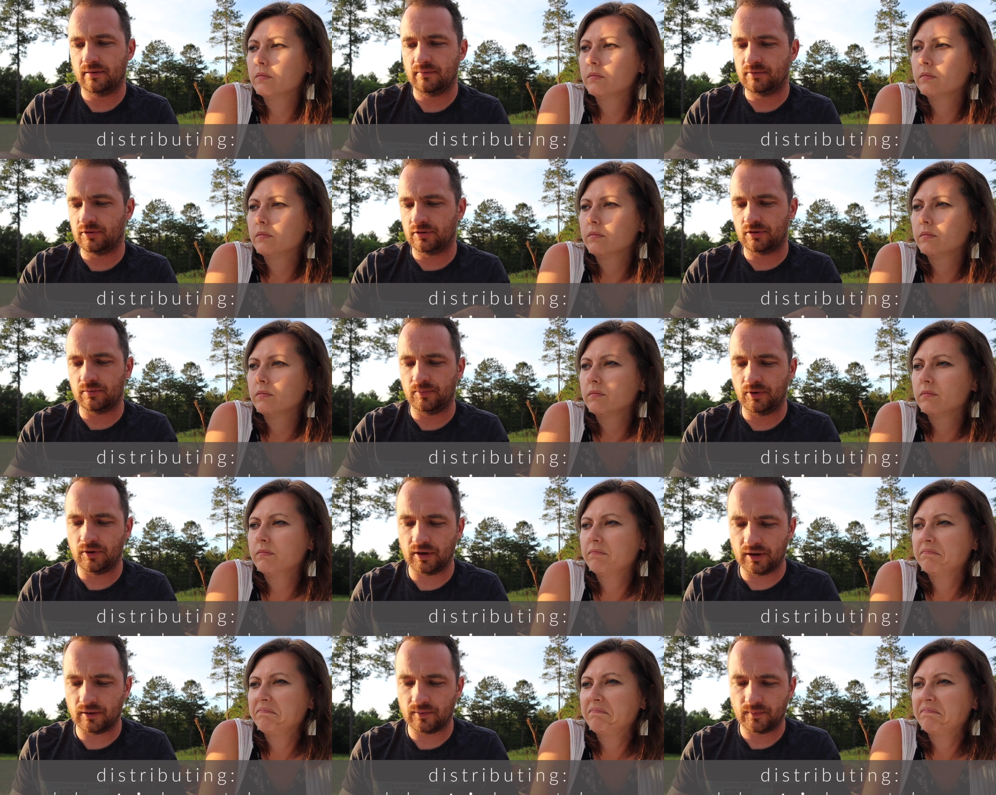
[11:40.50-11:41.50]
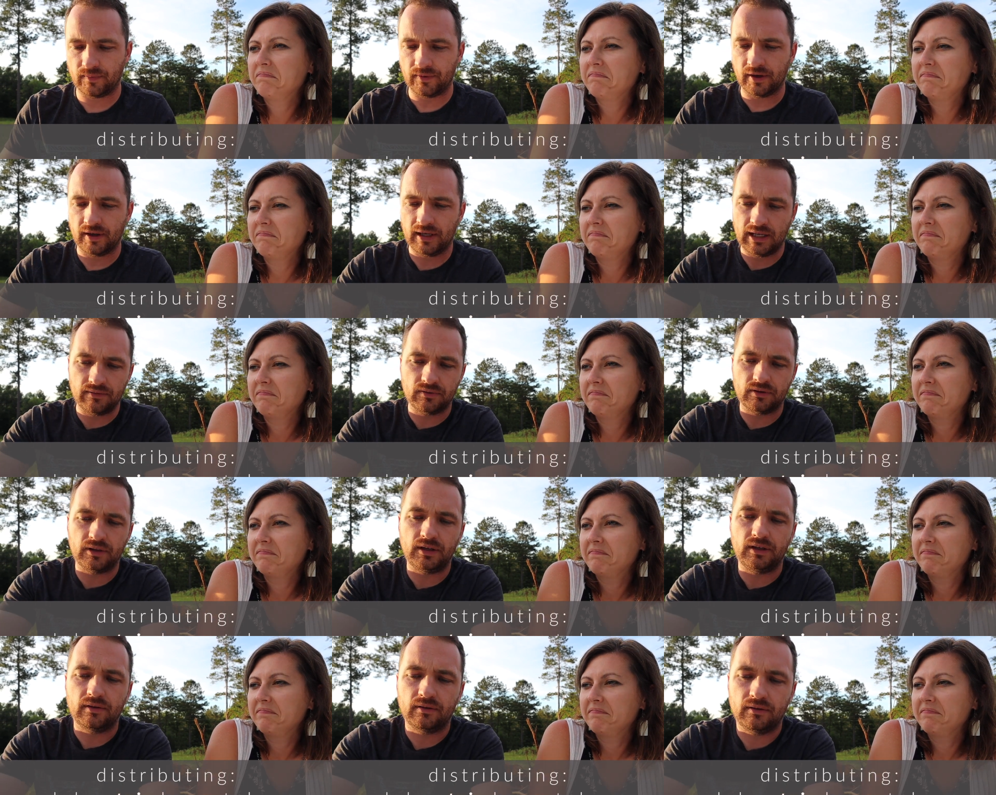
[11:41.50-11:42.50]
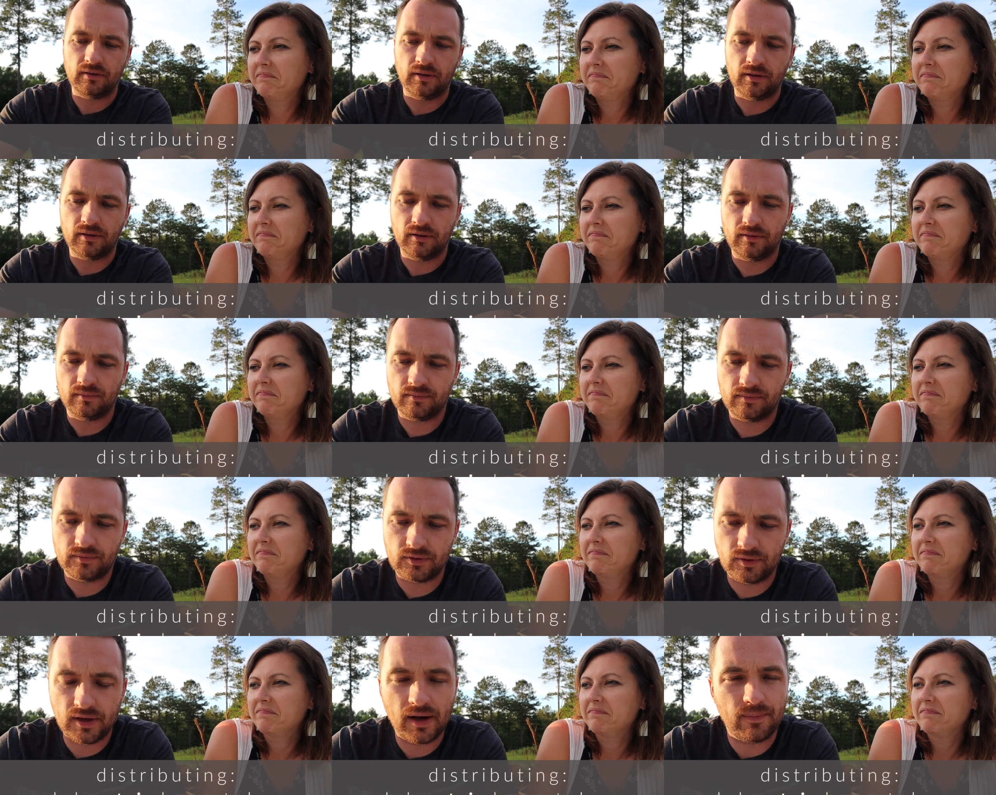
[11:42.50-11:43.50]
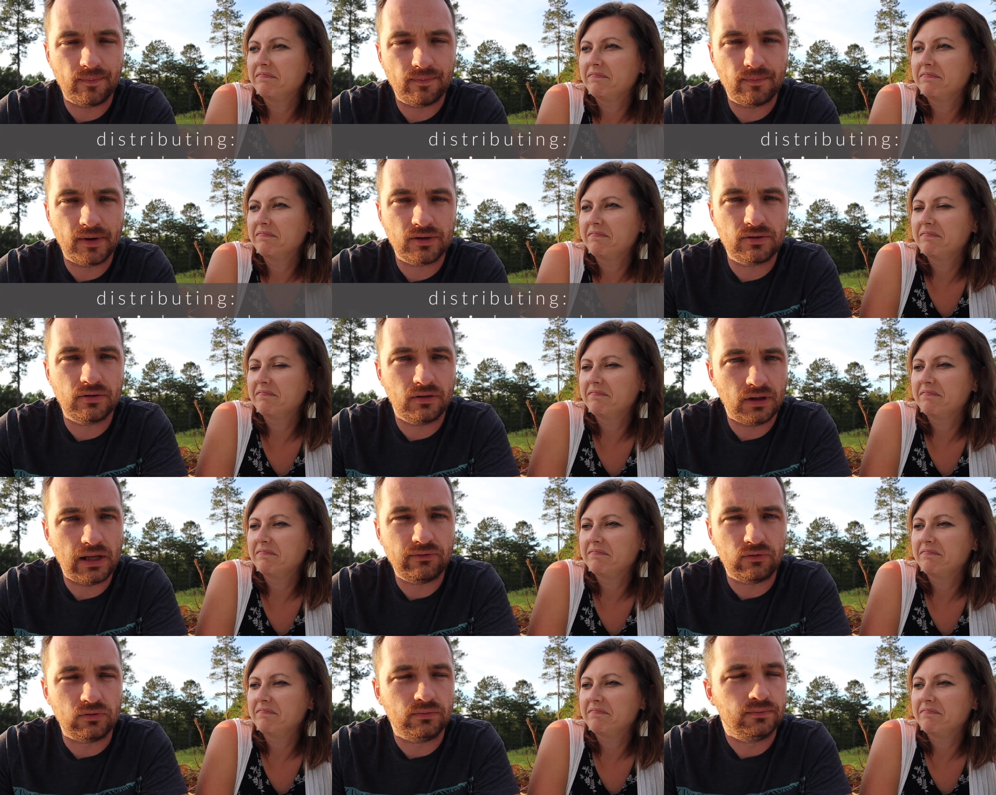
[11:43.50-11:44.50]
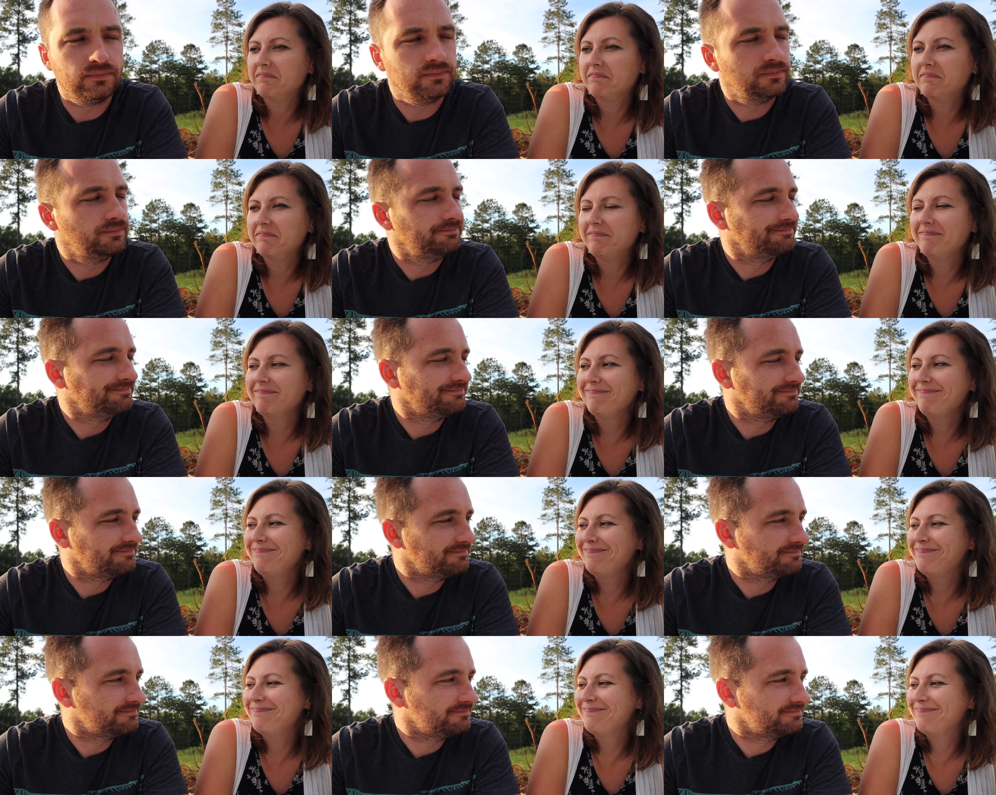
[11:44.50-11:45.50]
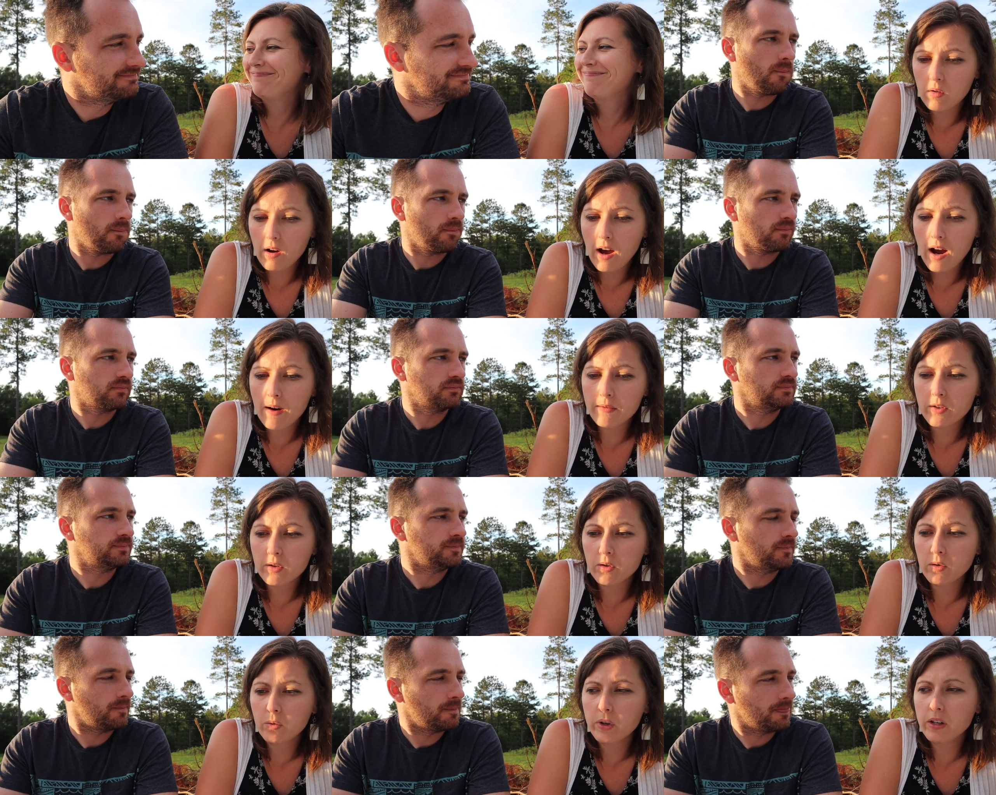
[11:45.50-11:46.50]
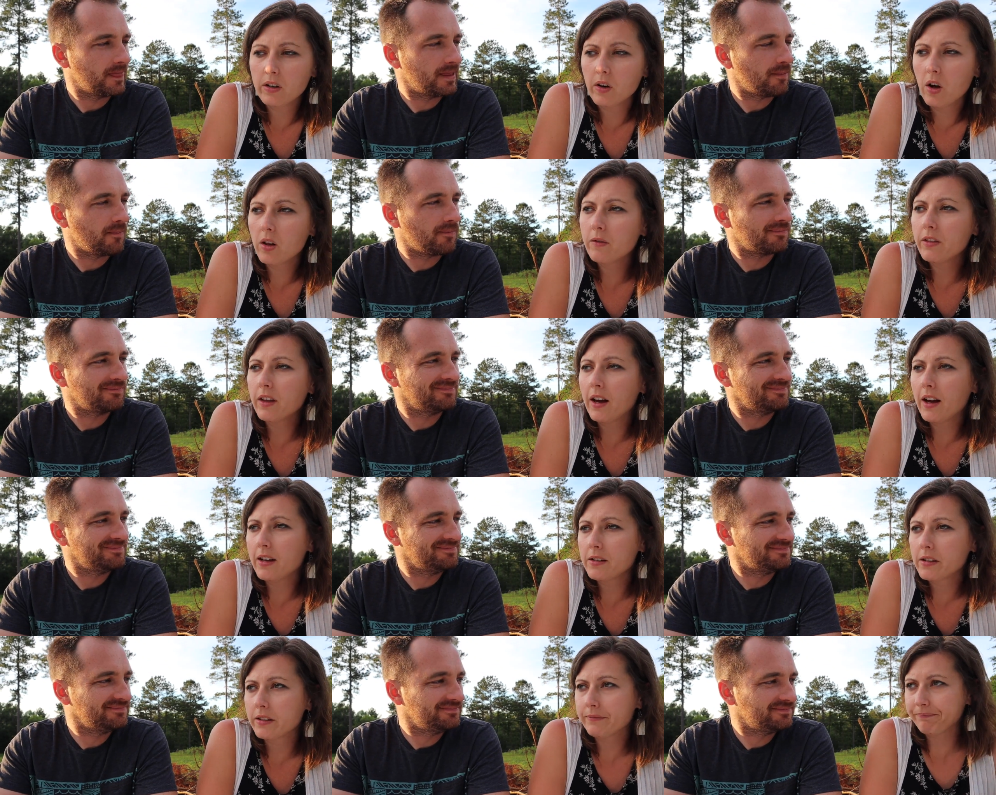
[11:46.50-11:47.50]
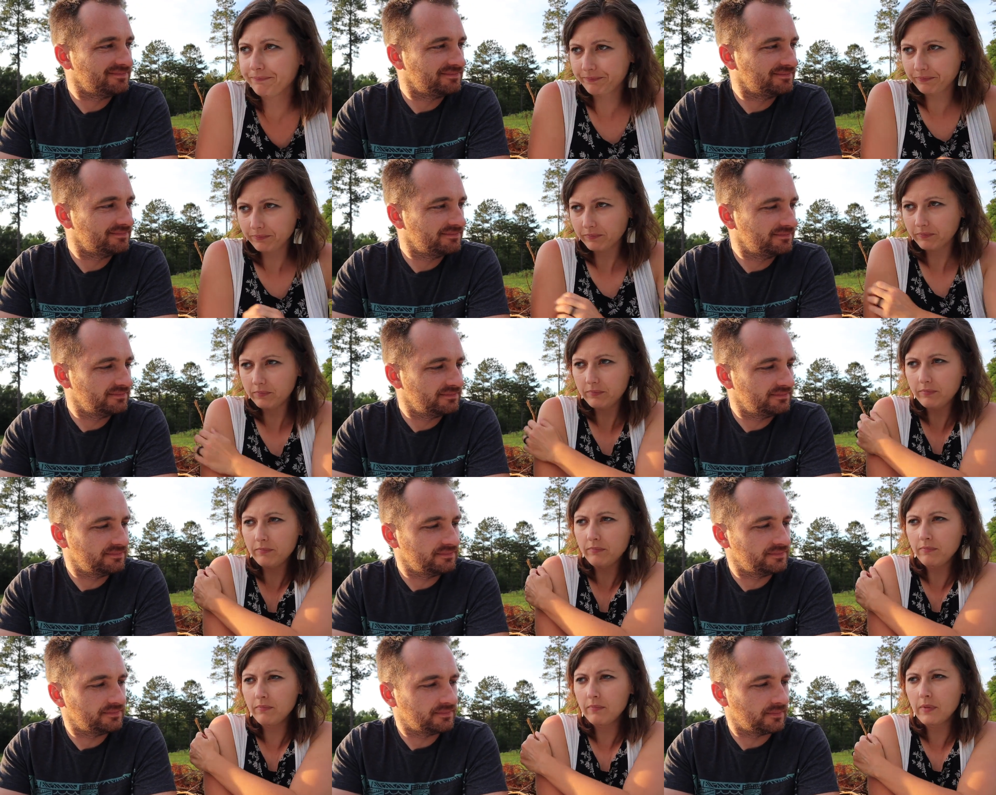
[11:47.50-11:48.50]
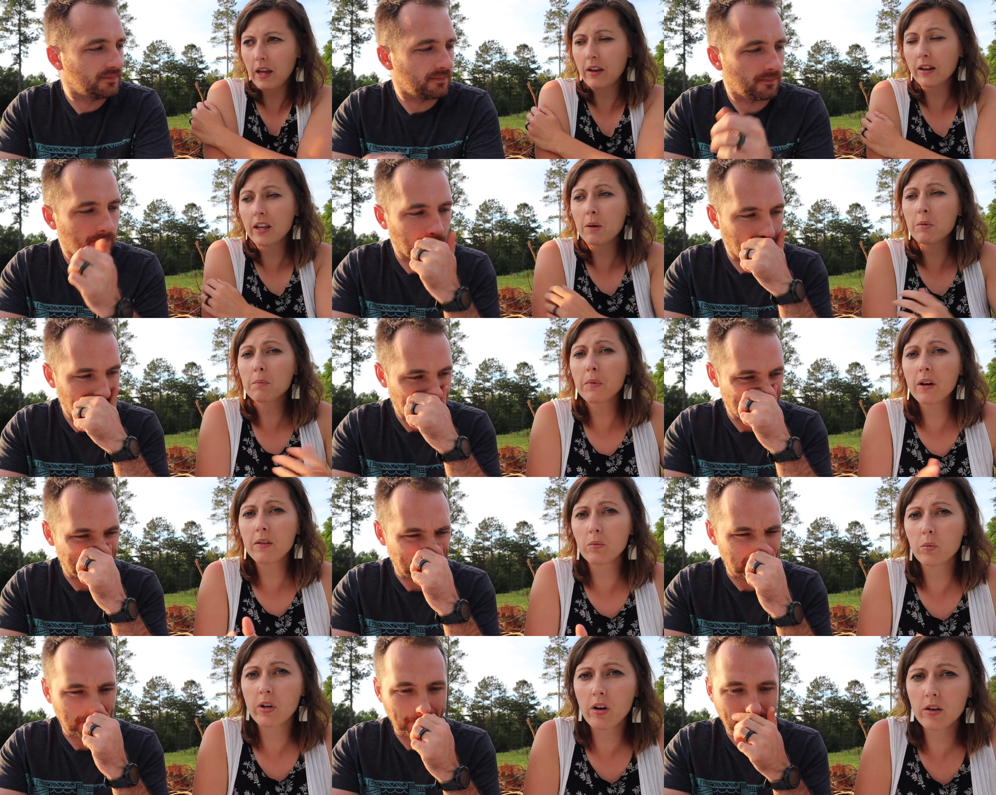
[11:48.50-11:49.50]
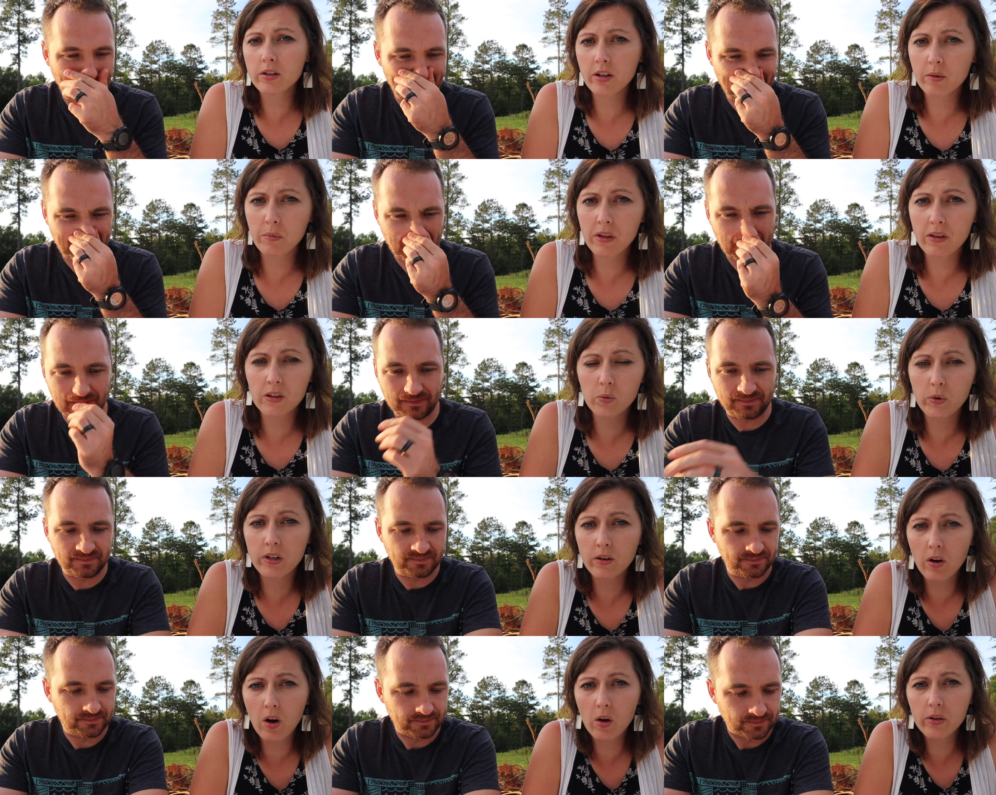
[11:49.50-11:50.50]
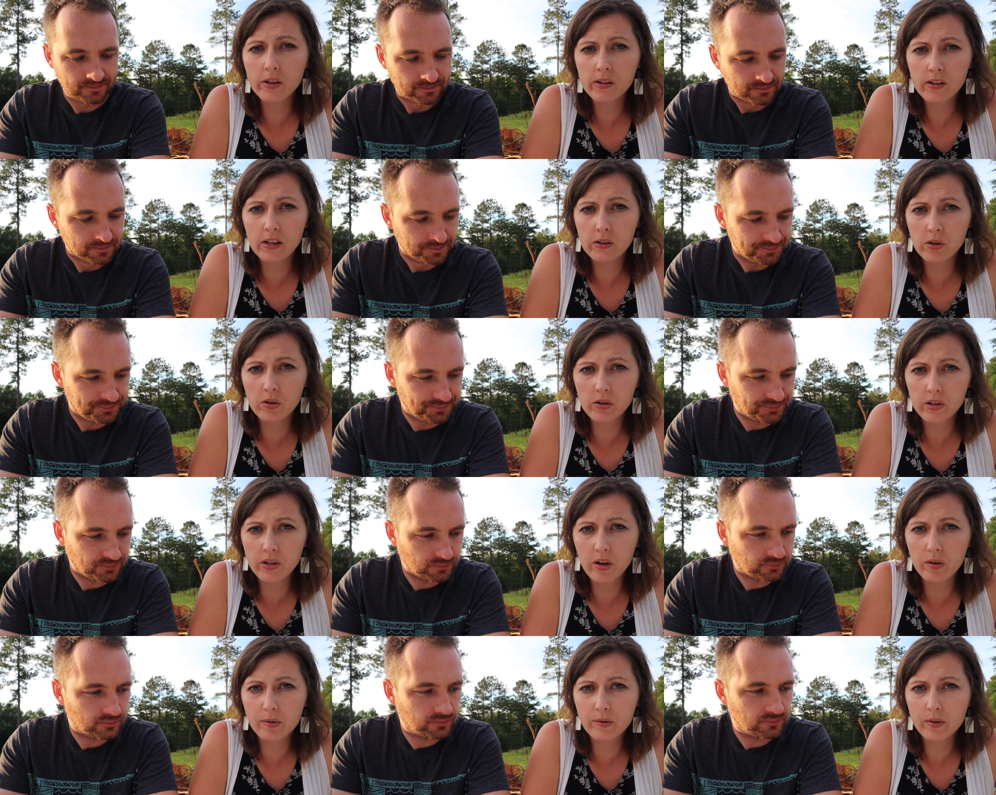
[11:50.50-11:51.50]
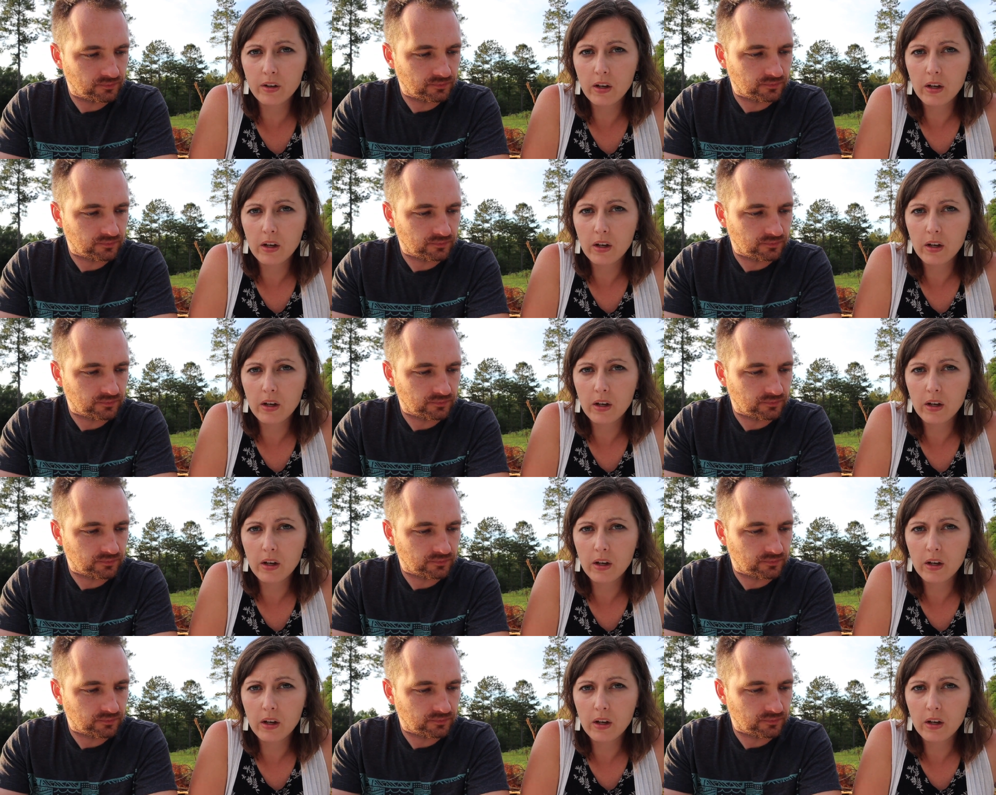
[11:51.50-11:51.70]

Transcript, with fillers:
Speaker 1: distributing evenly. So yeah, make sure they're level.
Speaker 2: After we did all of that, and keep in mind, we are talking about this, we did all these things ourselves,